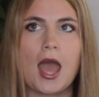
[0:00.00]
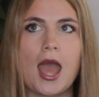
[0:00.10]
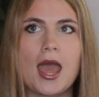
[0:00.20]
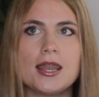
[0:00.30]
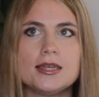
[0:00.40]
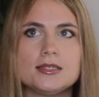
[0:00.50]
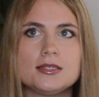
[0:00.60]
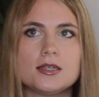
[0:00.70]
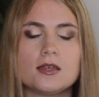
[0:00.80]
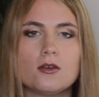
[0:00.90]

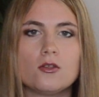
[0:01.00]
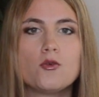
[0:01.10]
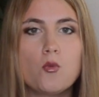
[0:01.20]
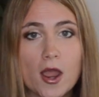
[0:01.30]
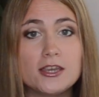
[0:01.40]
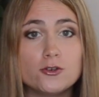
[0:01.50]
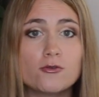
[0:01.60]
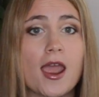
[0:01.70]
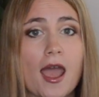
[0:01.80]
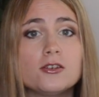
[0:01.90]
And the way to
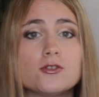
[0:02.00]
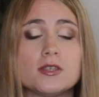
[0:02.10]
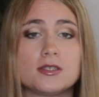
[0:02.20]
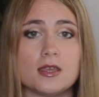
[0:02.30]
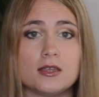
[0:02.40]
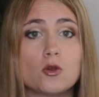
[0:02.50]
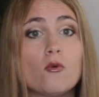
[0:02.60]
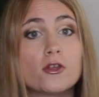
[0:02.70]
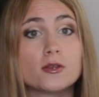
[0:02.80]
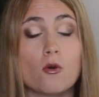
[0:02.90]
react to these things,
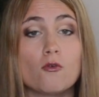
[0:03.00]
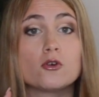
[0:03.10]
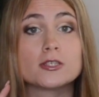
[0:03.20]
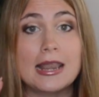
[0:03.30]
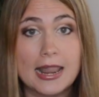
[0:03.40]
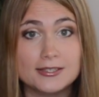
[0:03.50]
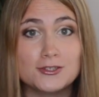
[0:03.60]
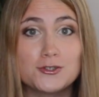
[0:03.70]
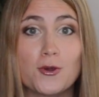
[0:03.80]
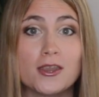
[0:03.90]
of course,
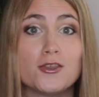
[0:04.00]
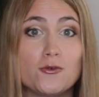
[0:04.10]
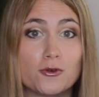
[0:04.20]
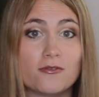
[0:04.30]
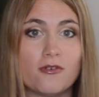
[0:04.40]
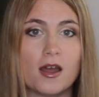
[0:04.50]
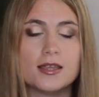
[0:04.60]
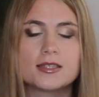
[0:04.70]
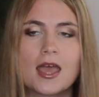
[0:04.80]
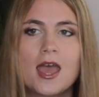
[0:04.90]
listen to any good
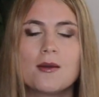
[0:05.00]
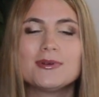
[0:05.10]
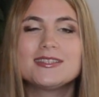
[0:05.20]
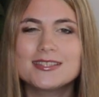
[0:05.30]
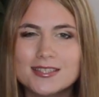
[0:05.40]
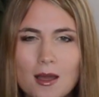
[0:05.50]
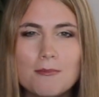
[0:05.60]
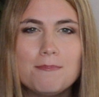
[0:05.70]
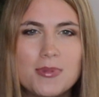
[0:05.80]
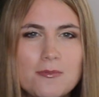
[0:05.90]
advice. But
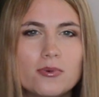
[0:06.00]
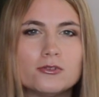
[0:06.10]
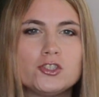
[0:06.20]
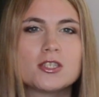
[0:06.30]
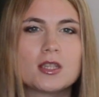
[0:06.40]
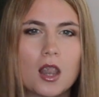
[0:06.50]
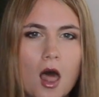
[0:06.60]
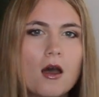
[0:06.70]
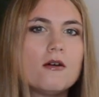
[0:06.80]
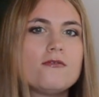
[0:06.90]
some people just
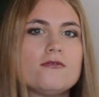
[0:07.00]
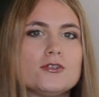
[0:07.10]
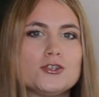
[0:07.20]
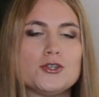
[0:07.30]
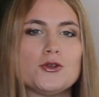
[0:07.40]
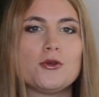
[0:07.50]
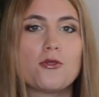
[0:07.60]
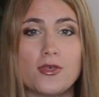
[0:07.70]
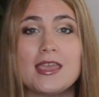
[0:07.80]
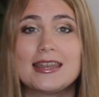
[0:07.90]
love to
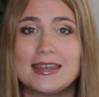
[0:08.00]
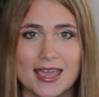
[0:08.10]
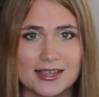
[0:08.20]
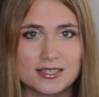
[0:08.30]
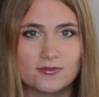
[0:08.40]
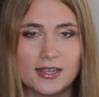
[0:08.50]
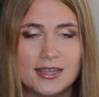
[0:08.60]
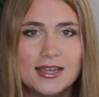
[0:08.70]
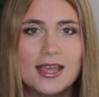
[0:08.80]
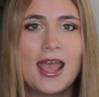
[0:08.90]
think
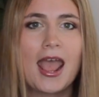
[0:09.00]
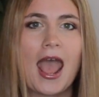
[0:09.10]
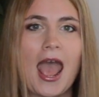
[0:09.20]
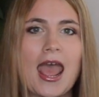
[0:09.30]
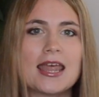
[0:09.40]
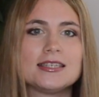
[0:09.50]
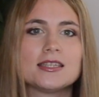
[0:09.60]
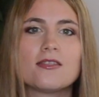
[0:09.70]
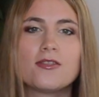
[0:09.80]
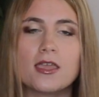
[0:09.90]
negatively and
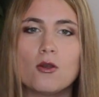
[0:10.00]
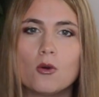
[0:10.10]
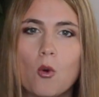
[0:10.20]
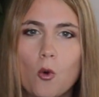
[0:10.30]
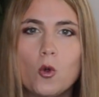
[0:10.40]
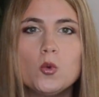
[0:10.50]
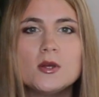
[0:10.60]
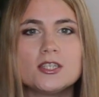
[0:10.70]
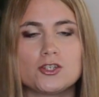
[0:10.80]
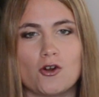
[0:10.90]
they
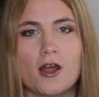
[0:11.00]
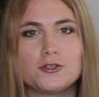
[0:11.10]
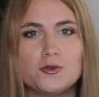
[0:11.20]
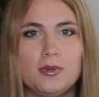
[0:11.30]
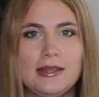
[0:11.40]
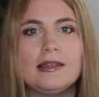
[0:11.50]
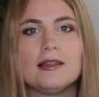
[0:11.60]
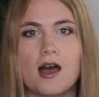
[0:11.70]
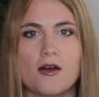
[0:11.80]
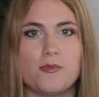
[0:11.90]
always try to belittle
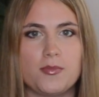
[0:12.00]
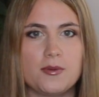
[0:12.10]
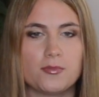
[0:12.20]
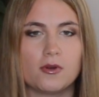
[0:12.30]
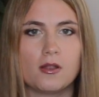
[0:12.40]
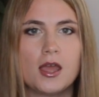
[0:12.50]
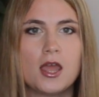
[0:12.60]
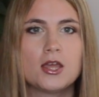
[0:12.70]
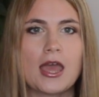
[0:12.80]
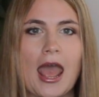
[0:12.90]
other people.
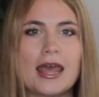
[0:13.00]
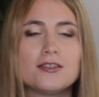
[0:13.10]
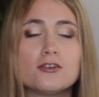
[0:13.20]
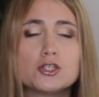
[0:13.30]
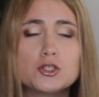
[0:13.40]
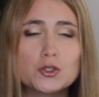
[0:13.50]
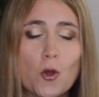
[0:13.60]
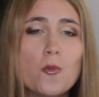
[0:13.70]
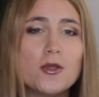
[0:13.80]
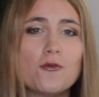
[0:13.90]
And there are
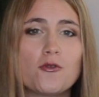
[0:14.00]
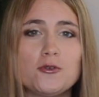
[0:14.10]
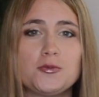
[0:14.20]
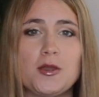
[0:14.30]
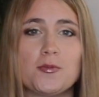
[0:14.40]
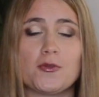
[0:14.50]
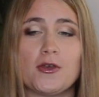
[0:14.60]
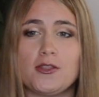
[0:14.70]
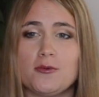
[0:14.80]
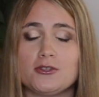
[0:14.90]
so many of those people
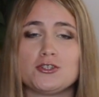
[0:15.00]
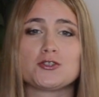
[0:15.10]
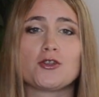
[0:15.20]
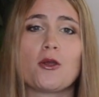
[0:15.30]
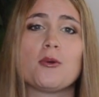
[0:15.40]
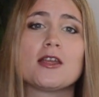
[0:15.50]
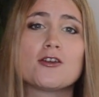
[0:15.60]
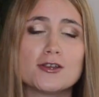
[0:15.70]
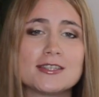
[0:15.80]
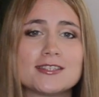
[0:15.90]
that they will just go and
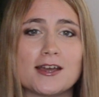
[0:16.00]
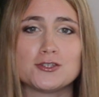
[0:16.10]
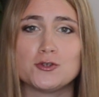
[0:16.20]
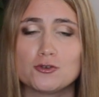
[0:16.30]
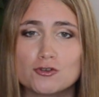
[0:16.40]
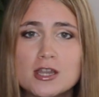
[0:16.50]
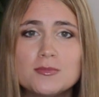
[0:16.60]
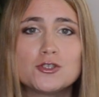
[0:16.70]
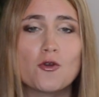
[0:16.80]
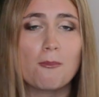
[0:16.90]
criticize your
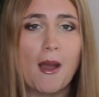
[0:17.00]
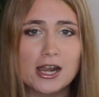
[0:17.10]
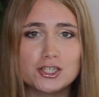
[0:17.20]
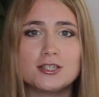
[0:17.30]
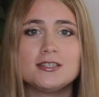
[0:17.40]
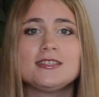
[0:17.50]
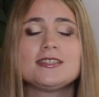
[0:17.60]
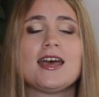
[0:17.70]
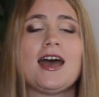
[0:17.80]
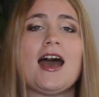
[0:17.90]
dreams, your passions.
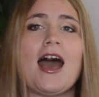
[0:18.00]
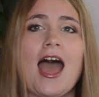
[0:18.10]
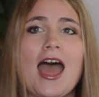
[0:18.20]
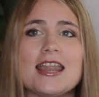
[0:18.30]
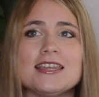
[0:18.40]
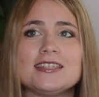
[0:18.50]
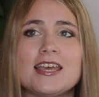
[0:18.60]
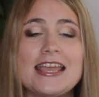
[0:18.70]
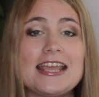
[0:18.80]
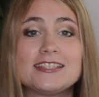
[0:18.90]
And
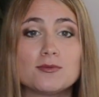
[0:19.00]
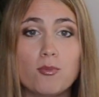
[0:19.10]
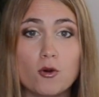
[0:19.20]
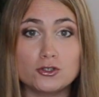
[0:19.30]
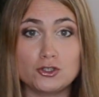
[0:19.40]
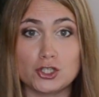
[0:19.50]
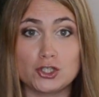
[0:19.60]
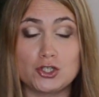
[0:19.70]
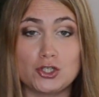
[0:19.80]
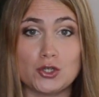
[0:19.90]
it's important
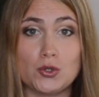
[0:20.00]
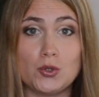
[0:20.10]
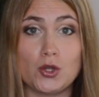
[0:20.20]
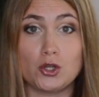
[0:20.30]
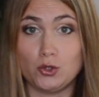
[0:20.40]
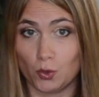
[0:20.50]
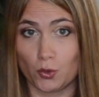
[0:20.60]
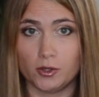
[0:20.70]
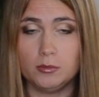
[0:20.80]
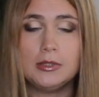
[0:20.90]
just to ignore
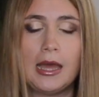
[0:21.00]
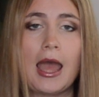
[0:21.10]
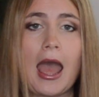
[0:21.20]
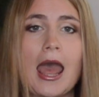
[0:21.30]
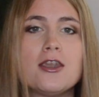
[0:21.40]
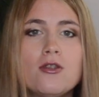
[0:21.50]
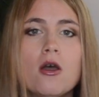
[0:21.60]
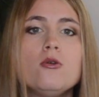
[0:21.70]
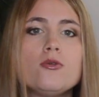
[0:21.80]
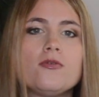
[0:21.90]
them and
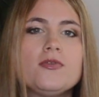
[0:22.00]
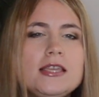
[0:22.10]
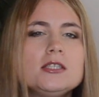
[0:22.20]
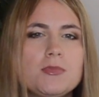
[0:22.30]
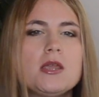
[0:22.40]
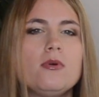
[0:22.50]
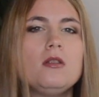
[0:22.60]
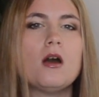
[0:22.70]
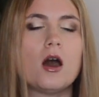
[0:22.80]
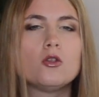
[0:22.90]
know that these
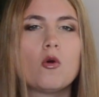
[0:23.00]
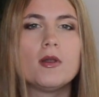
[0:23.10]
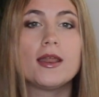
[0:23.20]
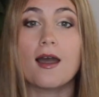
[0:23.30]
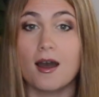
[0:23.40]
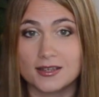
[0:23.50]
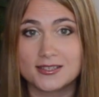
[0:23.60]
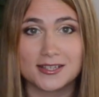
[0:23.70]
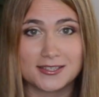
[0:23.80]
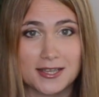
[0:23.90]
people are normally
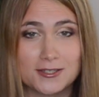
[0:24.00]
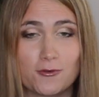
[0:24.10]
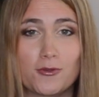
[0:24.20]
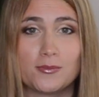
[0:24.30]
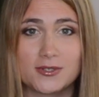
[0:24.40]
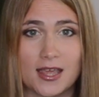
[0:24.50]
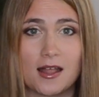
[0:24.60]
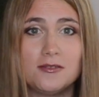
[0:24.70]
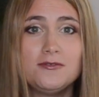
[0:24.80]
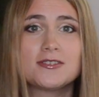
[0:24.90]
unsuccessful
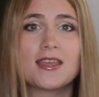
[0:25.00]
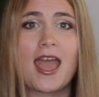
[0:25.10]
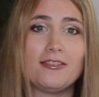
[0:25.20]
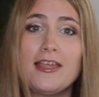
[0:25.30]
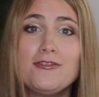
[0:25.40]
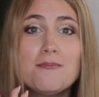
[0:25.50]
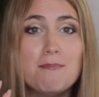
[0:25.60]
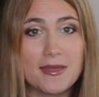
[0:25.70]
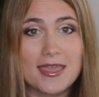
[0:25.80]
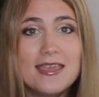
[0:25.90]
themselves. Let them
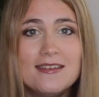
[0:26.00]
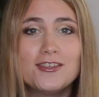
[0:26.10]
be,